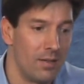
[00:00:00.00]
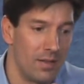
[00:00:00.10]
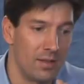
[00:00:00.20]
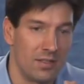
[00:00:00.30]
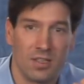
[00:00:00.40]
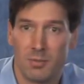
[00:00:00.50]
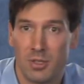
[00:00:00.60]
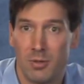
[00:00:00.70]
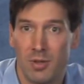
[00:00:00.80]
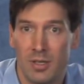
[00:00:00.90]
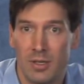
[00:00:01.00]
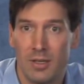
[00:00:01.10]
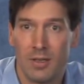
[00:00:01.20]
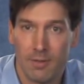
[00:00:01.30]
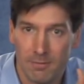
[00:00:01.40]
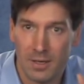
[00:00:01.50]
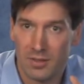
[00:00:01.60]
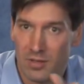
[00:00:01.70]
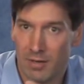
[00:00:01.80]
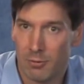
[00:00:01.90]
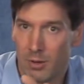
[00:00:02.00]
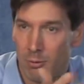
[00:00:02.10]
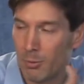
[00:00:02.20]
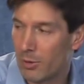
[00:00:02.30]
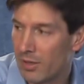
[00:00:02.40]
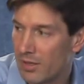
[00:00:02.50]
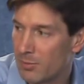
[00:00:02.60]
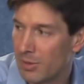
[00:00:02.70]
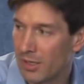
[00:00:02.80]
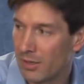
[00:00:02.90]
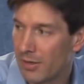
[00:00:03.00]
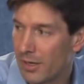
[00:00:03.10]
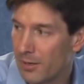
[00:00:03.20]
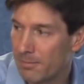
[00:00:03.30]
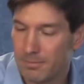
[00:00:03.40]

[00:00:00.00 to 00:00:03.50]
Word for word: that they subsequently fixed after I reported this particular error.